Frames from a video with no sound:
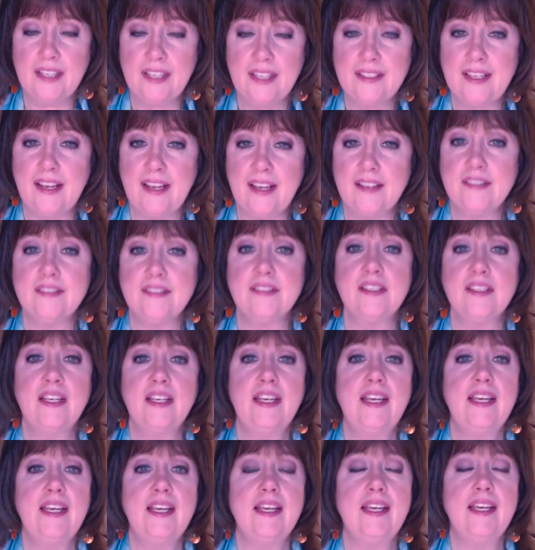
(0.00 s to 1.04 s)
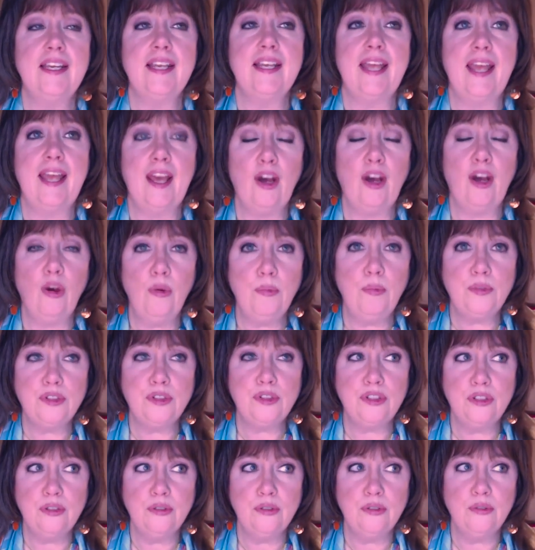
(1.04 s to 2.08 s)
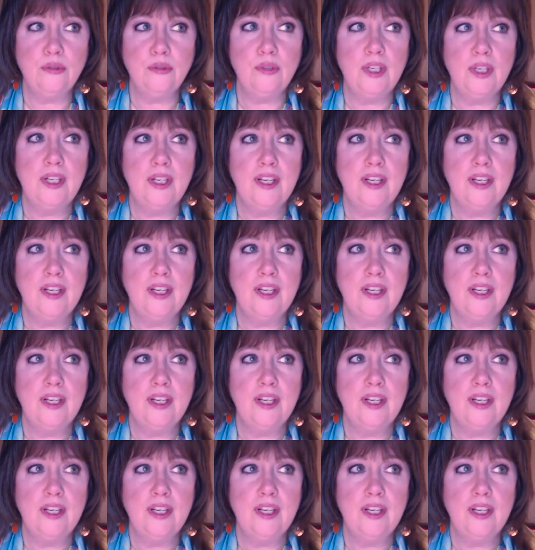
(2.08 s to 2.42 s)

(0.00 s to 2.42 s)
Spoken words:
tests. It helps you